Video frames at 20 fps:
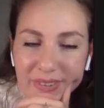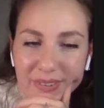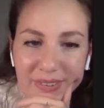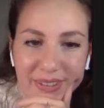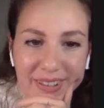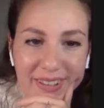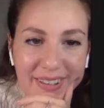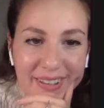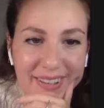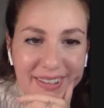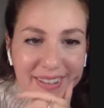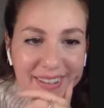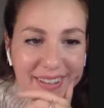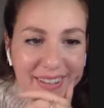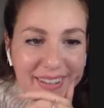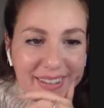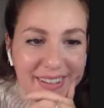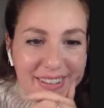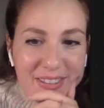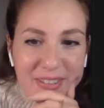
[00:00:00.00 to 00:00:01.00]
Okay.
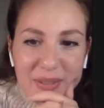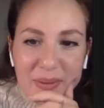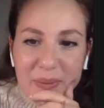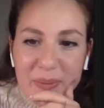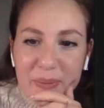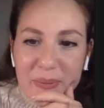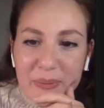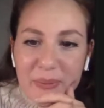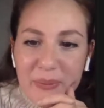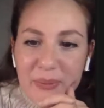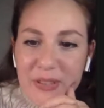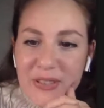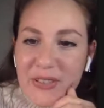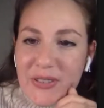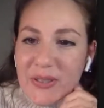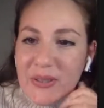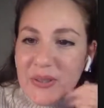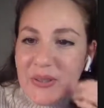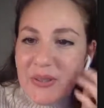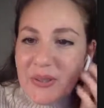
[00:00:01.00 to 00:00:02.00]
So
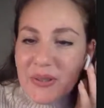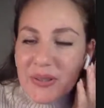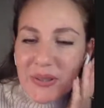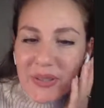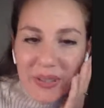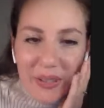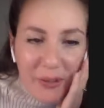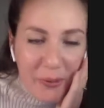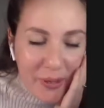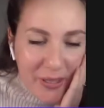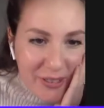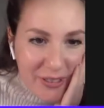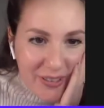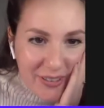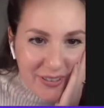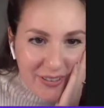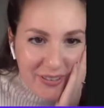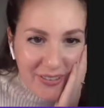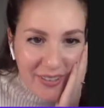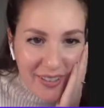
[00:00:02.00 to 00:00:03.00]
what's your
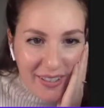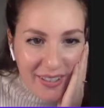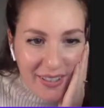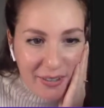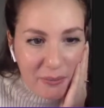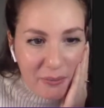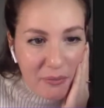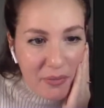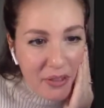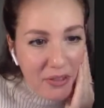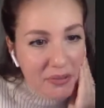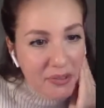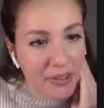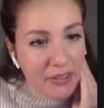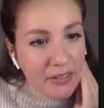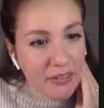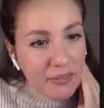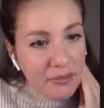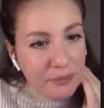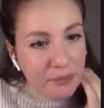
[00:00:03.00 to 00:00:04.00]
question today,
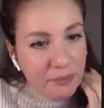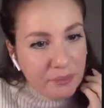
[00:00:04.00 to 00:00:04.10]
Mawa?